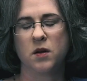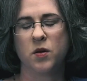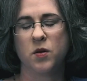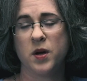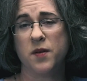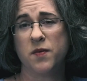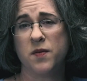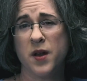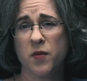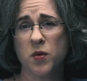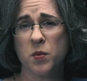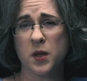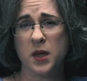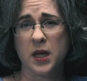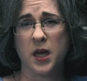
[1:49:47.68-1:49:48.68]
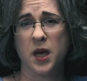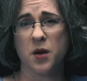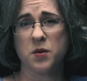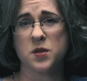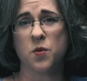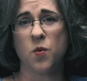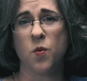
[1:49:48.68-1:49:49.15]
Grief never really
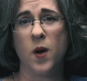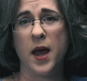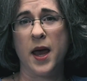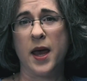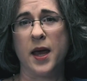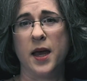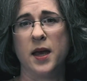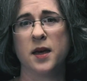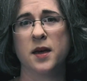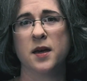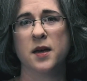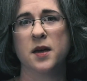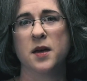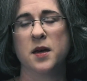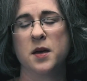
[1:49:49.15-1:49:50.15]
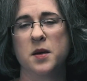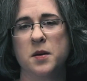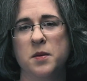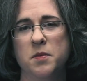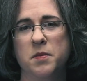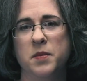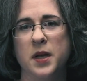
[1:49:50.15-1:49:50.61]
goes away,
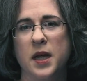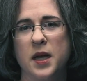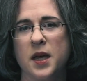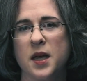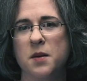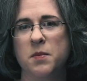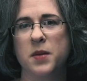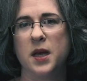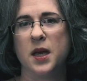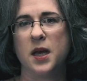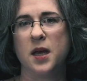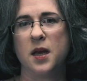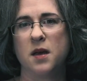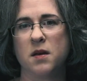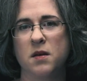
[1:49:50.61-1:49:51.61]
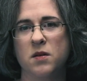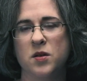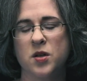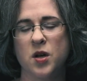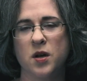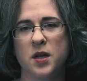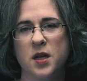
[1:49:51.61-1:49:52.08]
but it can be
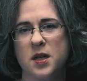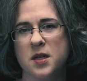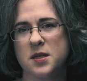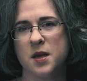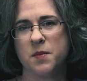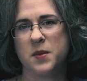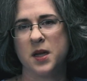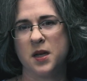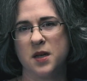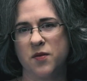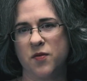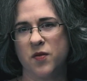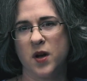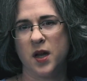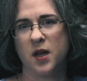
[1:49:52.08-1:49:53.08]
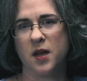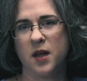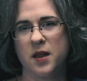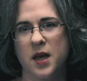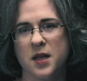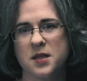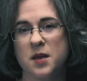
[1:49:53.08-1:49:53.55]
turned into something
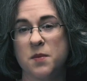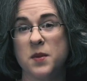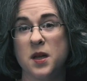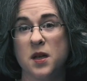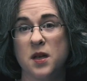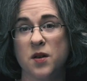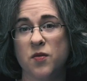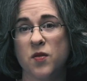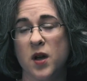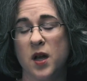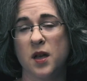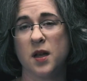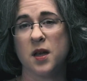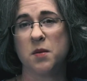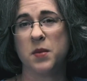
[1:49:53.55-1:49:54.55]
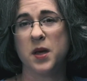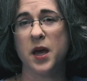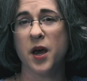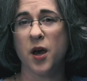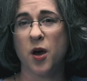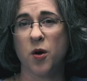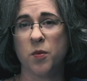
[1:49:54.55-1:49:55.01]
different, and that something different can
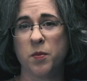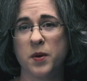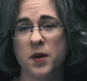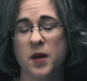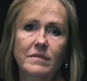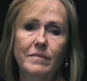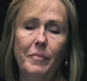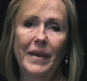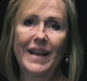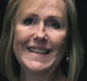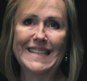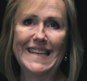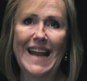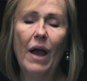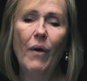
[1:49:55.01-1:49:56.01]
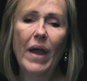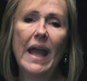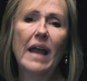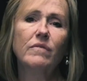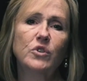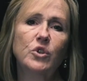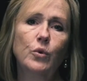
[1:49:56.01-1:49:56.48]
be hope. Because now I
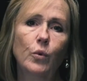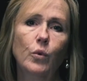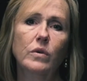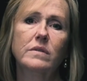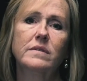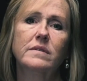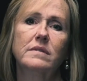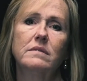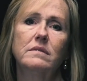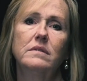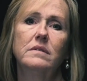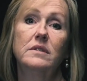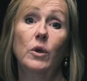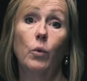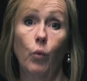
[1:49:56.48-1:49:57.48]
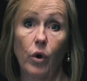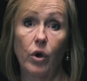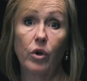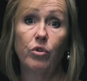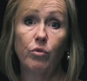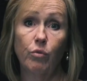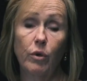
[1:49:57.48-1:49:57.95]
have tools to work
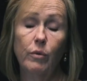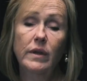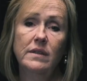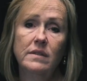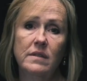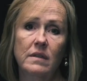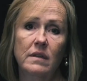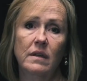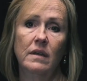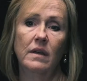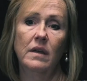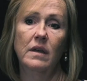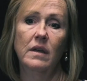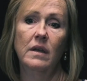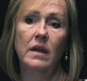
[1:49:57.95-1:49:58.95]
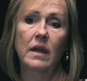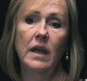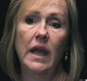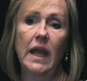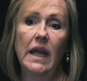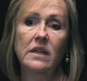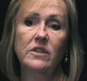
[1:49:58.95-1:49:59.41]
through it
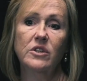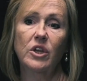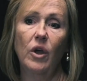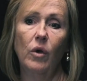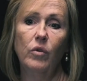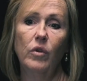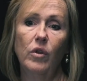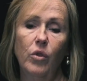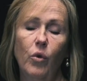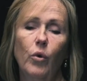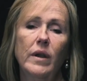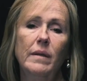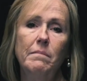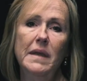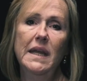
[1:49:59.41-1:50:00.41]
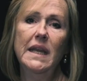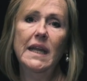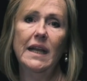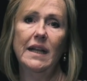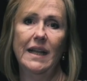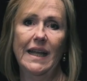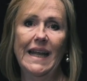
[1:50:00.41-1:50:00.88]
and to go to the Lord
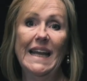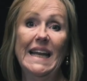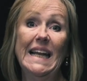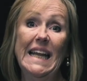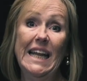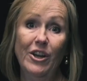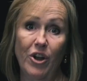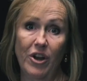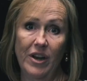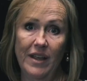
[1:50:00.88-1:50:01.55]
immediately and lean on